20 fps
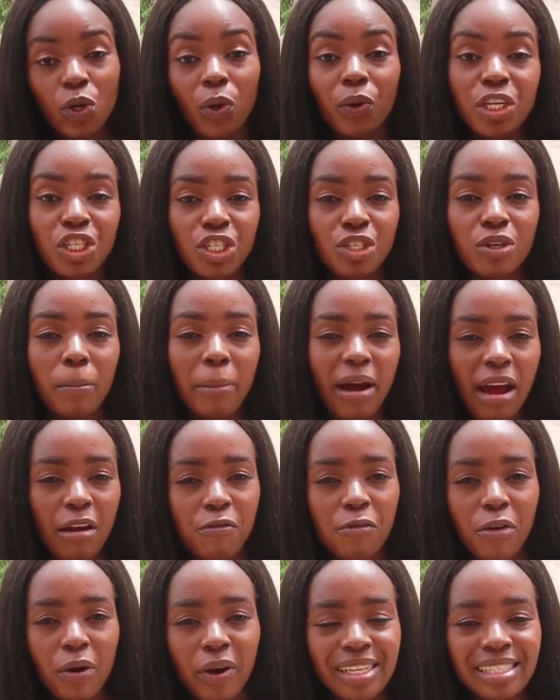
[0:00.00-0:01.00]
the original
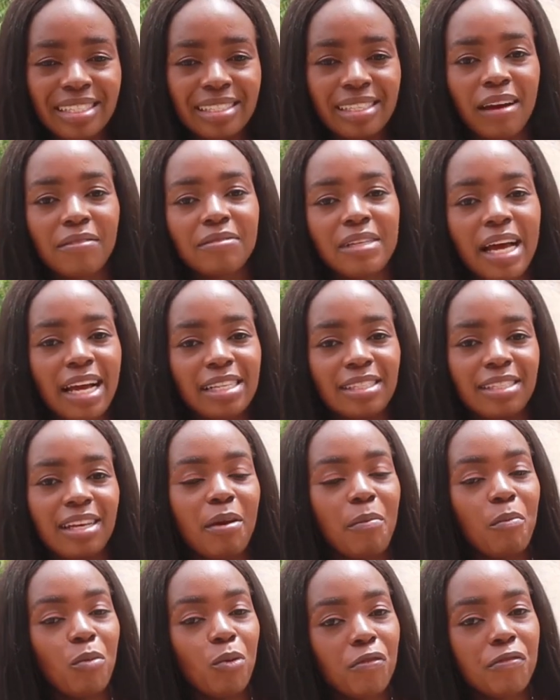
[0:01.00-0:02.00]
pine forest, served as
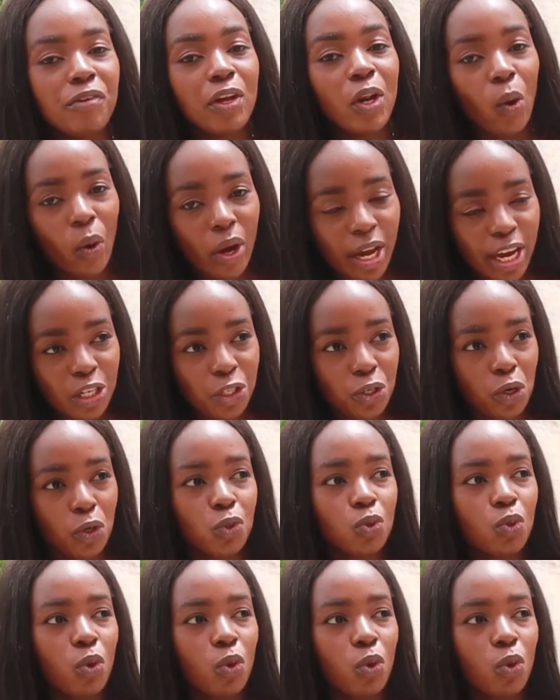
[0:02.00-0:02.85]
a movie location,